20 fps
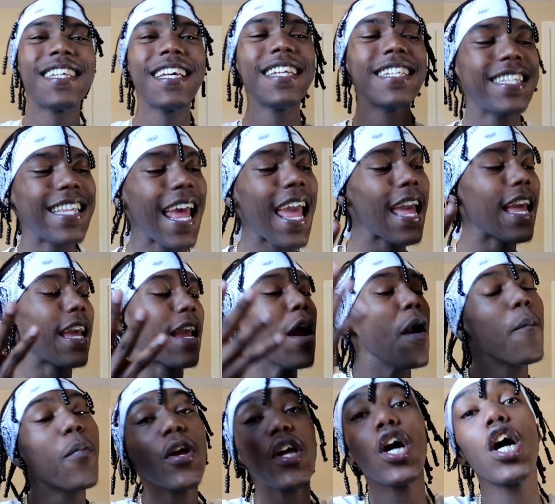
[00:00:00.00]
Today,
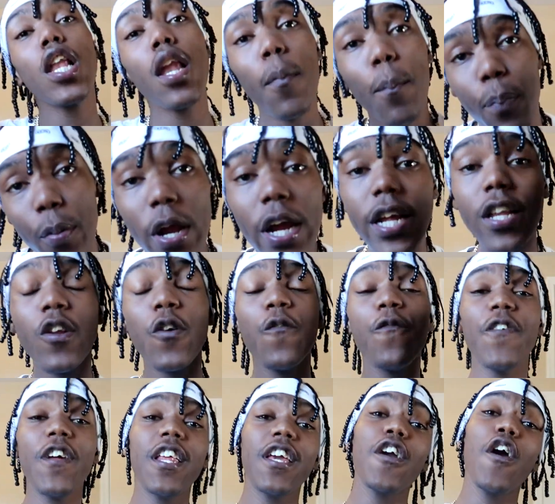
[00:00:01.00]
bring y'all a brand new
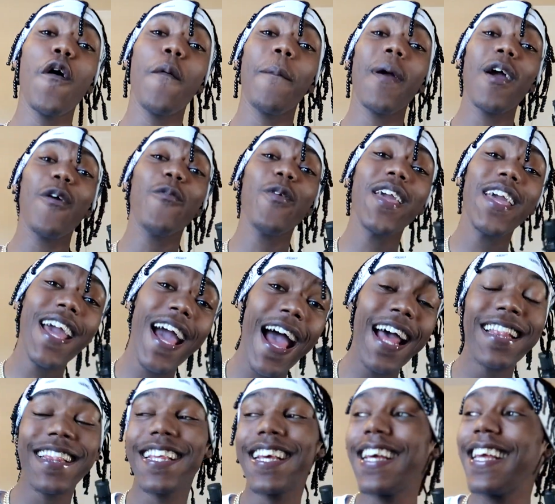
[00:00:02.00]
video, man. We
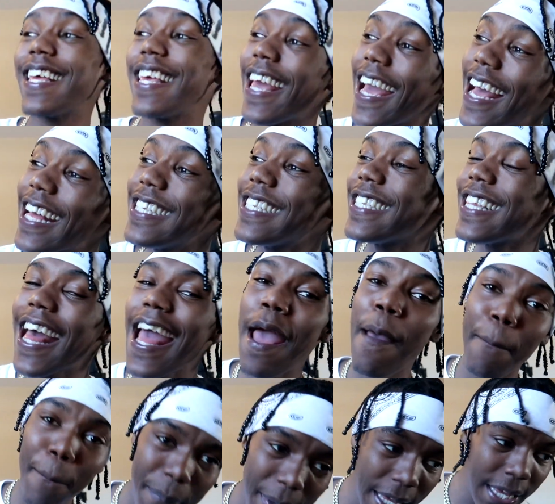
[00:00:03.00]
got the guess
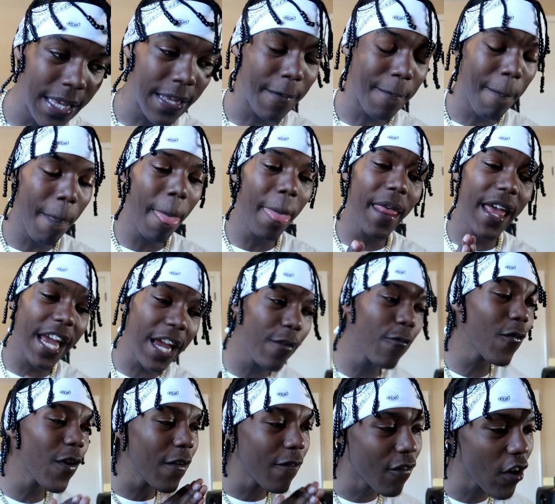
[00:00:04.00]
that beat
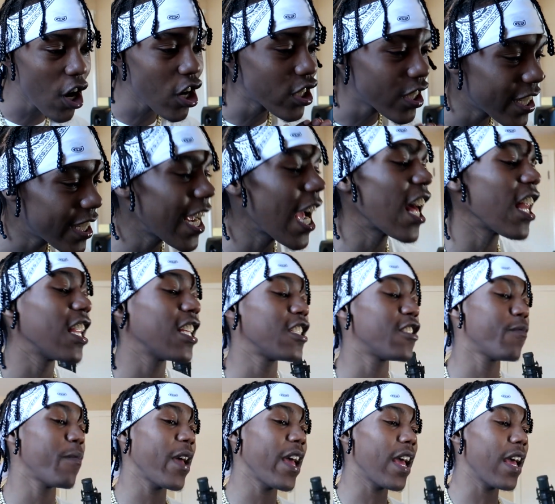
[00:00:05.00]
in reverse
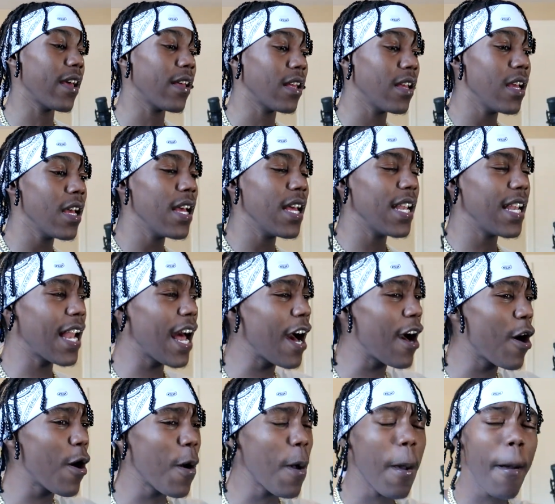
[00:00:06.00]
challenge, man.
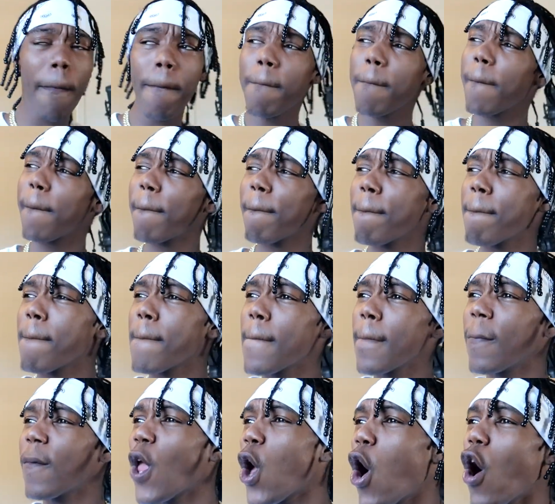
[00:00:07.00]
Now,
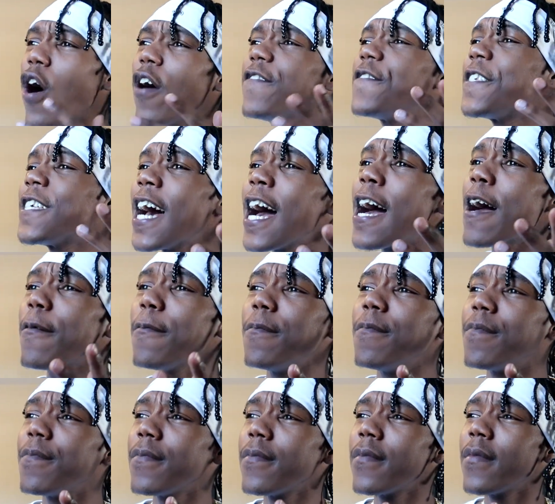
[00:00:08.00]
off top,
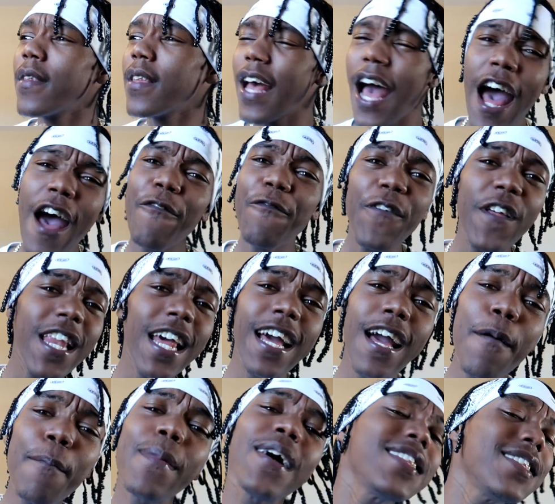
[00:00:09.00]
I feel like
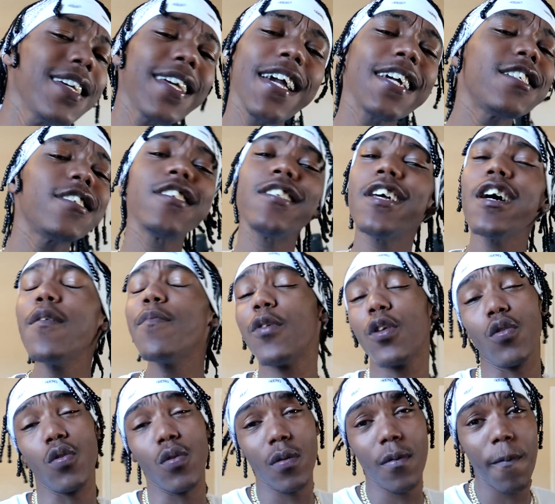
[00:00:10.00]
I'm about to catch a
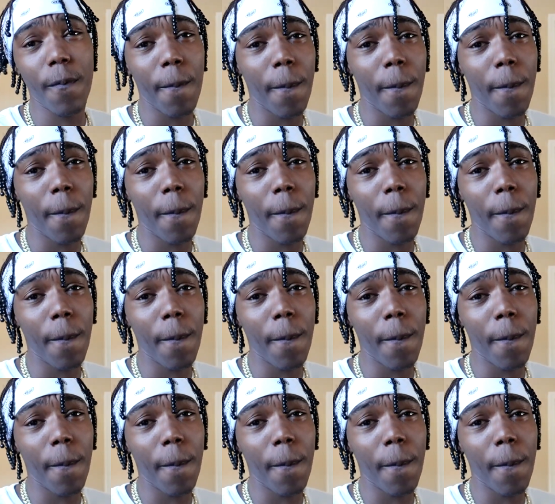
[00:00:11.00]
W.